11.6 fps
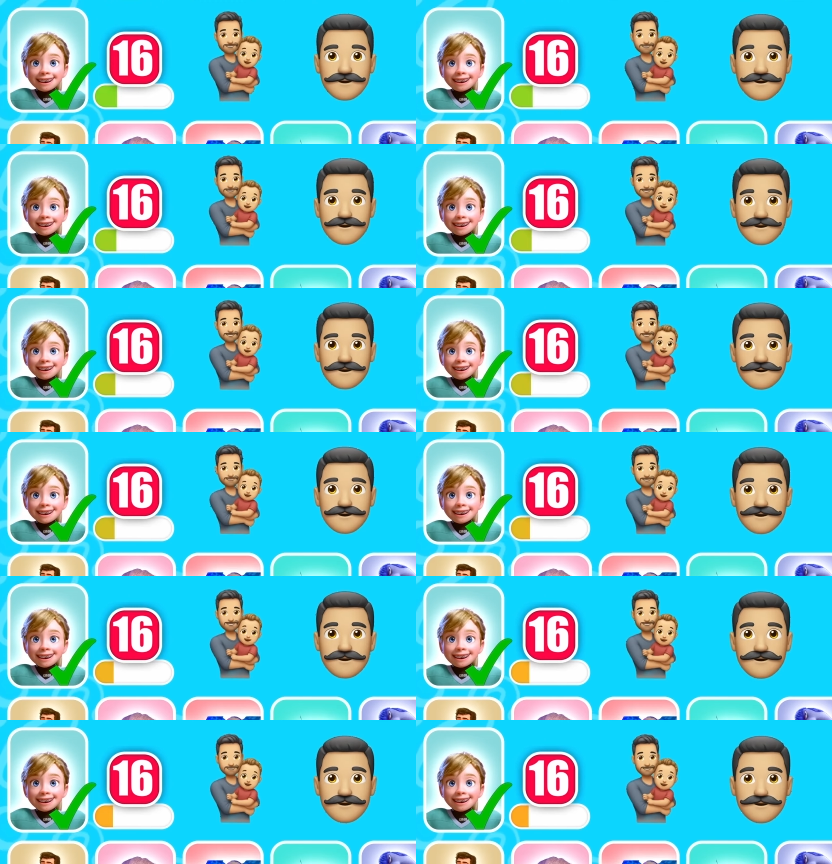
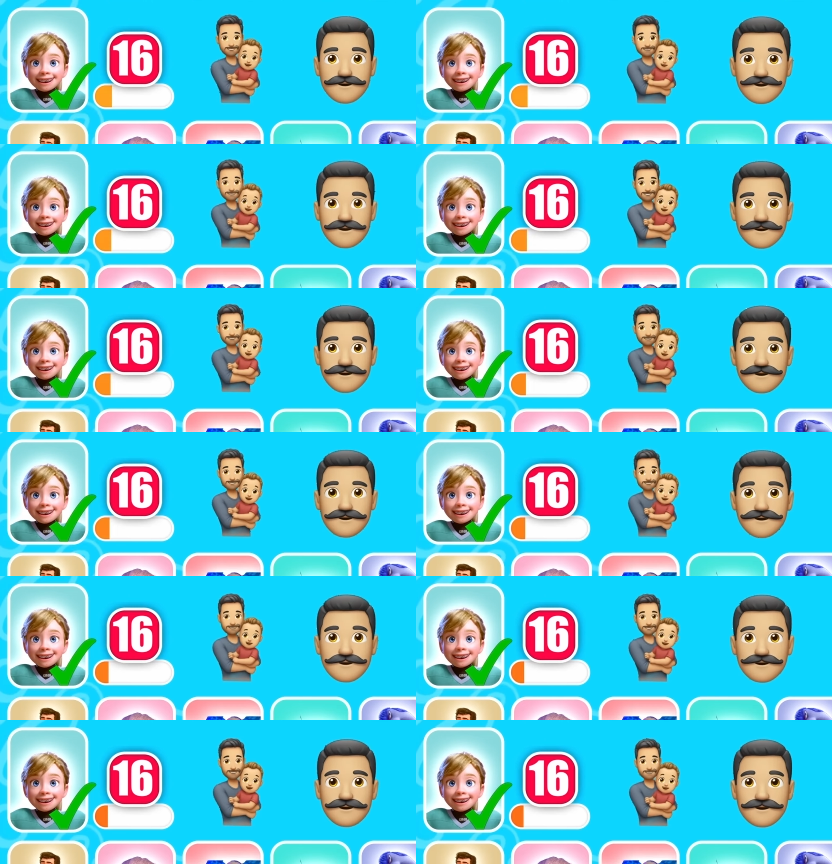
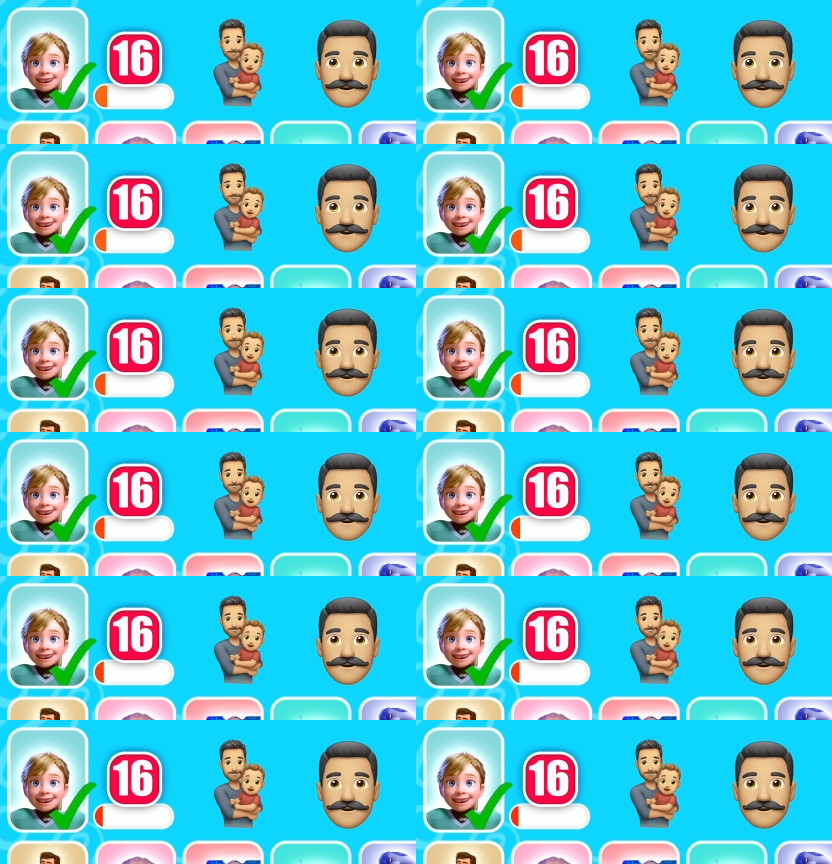
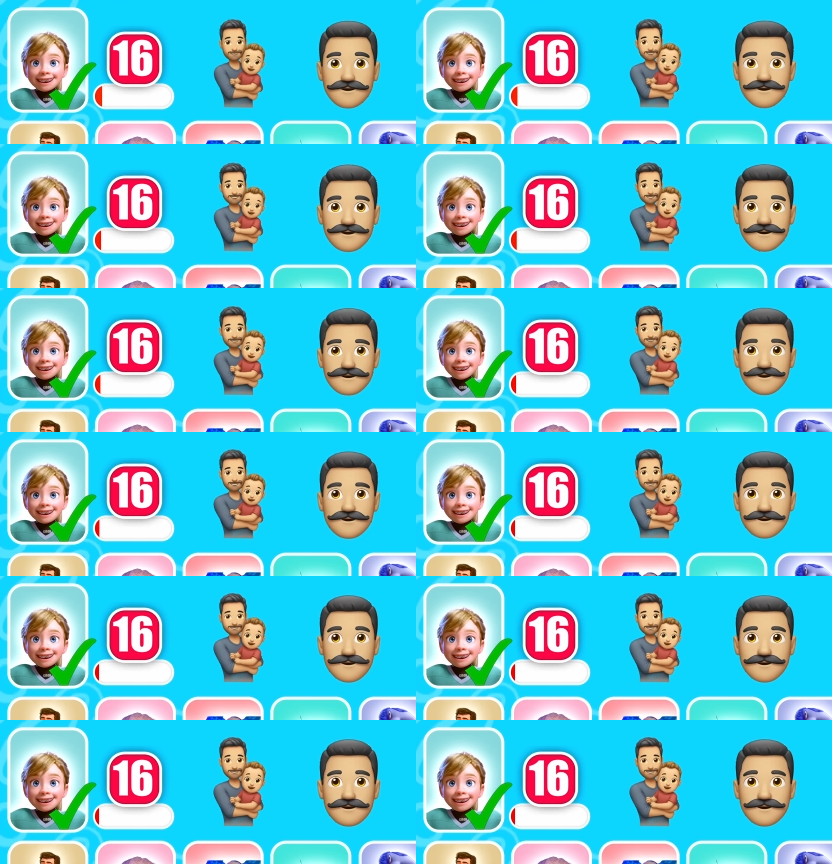(silence)